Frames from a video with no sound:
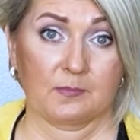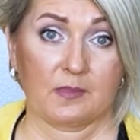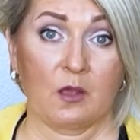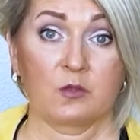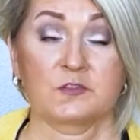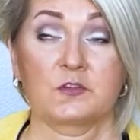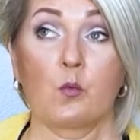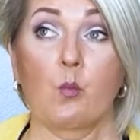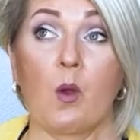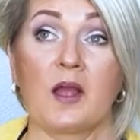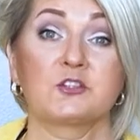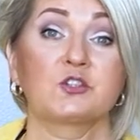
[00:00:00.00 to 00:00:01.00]
Also,
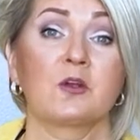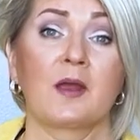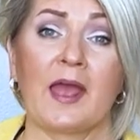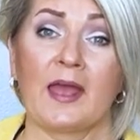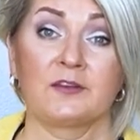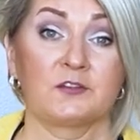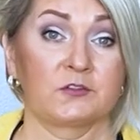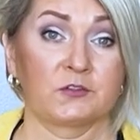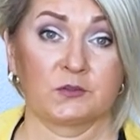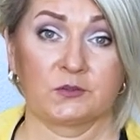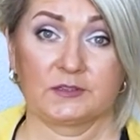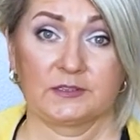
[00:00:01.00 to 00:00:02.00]
watch your
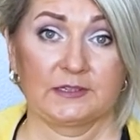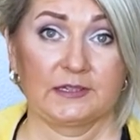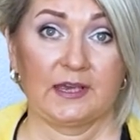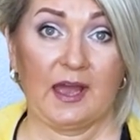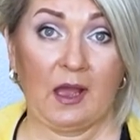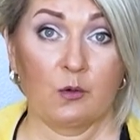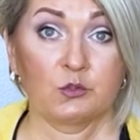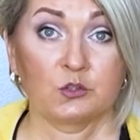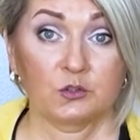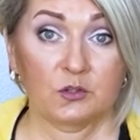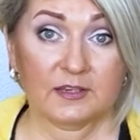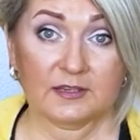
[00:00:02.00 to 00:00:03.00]
attitude, how you
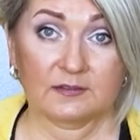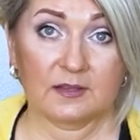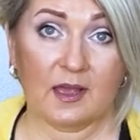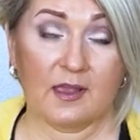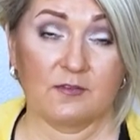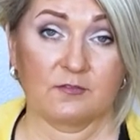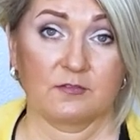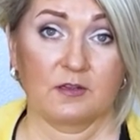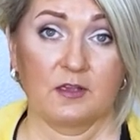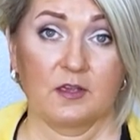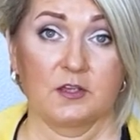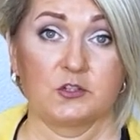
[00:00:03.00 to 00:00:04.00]
look at life.
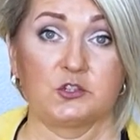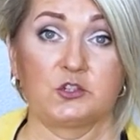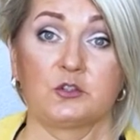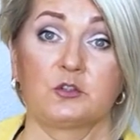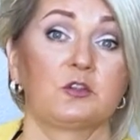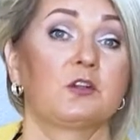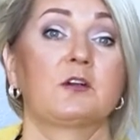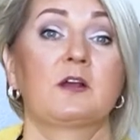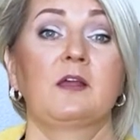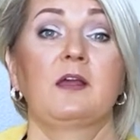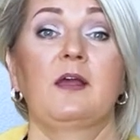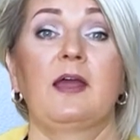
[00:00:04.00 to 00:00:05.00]
Do you
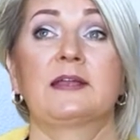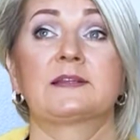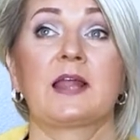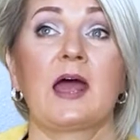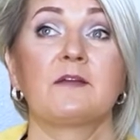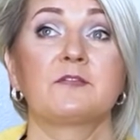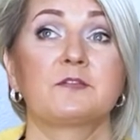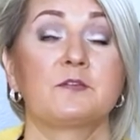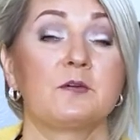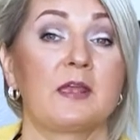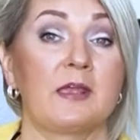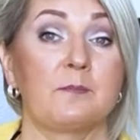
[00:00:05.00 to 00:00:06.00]
look at life
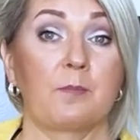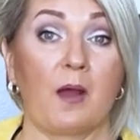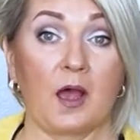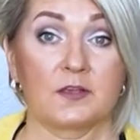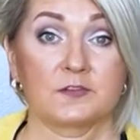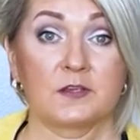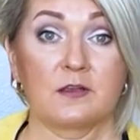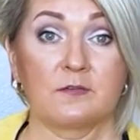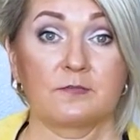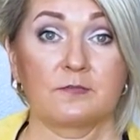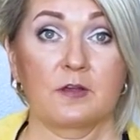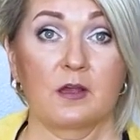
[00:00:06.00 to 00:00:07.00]
through a
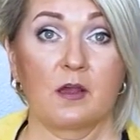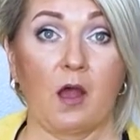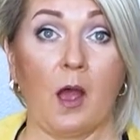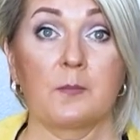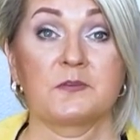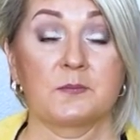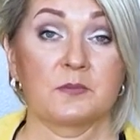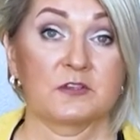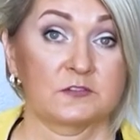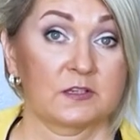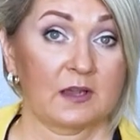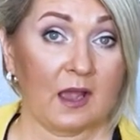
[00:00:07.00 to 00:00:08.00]
positive,
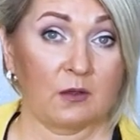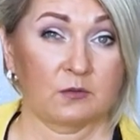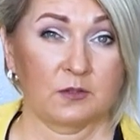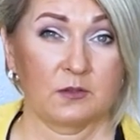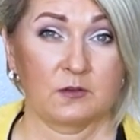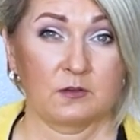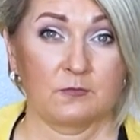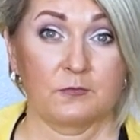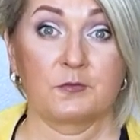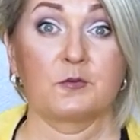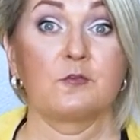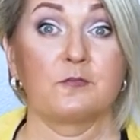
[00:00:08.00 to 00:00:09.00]
optimistic outlook,
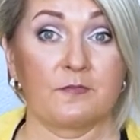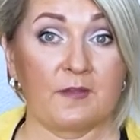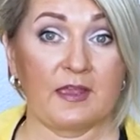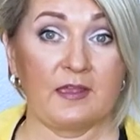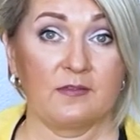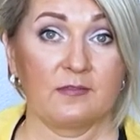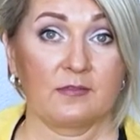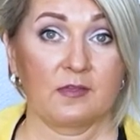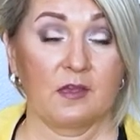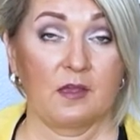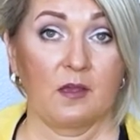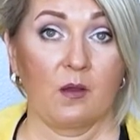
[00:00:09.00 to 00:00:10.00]
through faith,
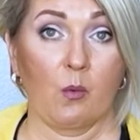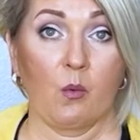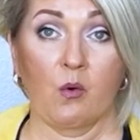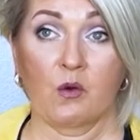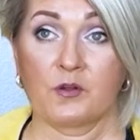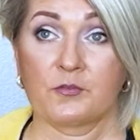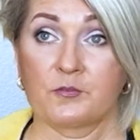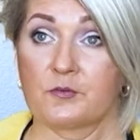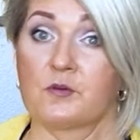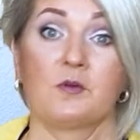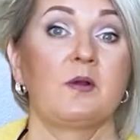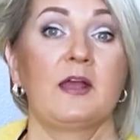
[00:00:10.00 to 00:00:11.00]
or
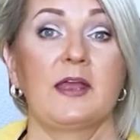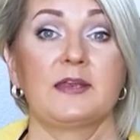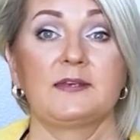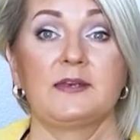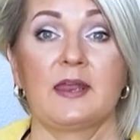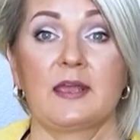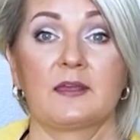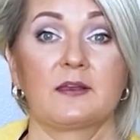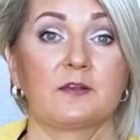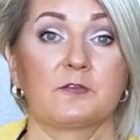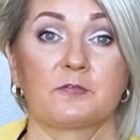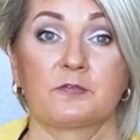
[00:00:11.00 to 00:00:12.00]
through
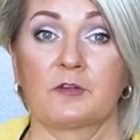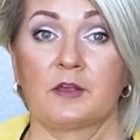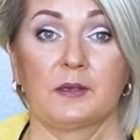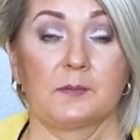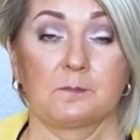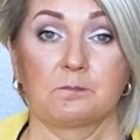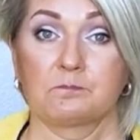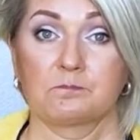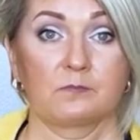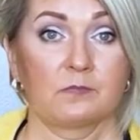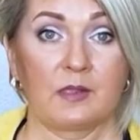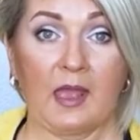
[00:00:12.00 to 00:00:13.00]
negative
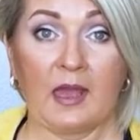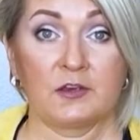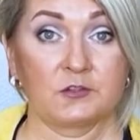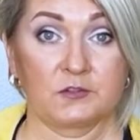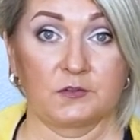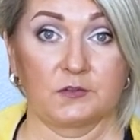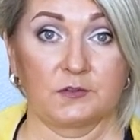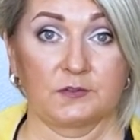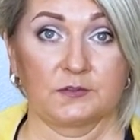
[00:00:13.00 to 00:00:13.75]
attitude?